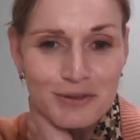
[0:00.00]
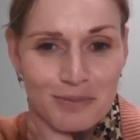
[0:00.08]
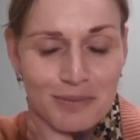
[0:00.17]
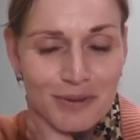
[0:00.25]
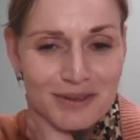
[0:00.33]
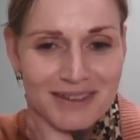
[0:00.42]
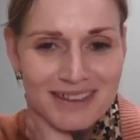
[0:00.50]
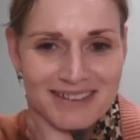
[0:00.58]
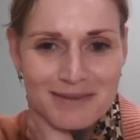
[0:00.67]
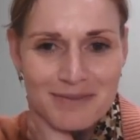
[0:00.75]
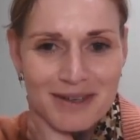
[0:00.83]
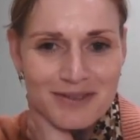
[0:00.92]
2
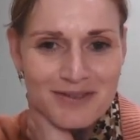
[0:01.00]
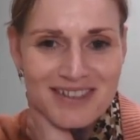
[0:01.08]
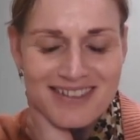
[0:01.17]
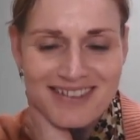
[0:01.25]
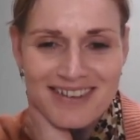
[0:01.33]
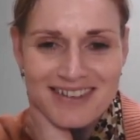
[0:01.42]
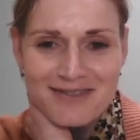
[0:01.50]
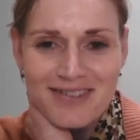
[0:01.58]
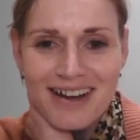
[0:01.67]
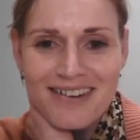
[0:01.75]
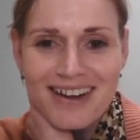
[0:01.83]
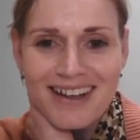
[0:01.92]
podcasts about regenerative
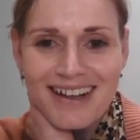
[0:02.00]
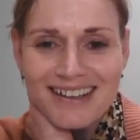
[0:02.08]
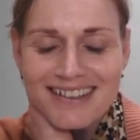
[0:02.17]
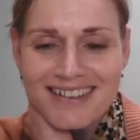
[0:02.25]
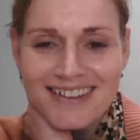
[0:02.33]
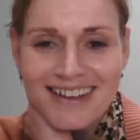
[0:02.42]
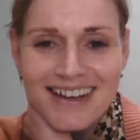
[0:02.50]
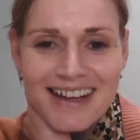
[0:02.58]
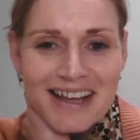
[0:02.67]
agriculture